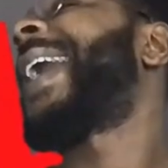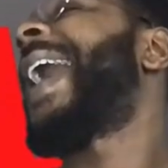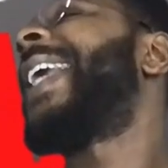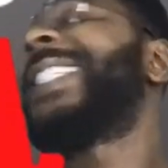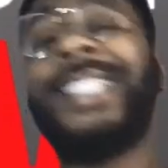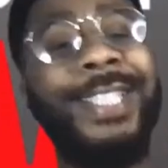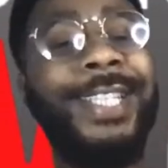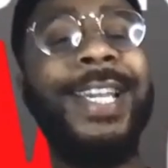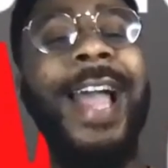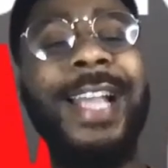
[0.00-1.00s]
guys.
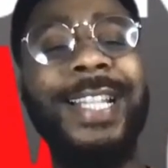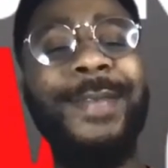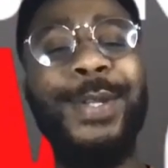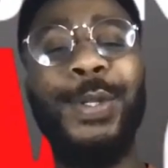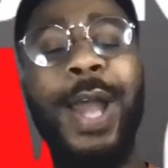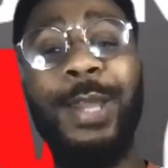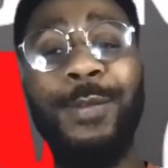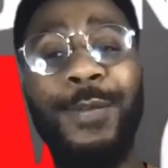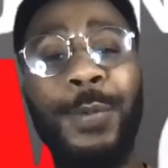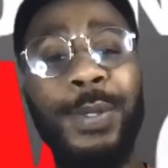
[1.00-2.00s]
You guys let me know how you feel,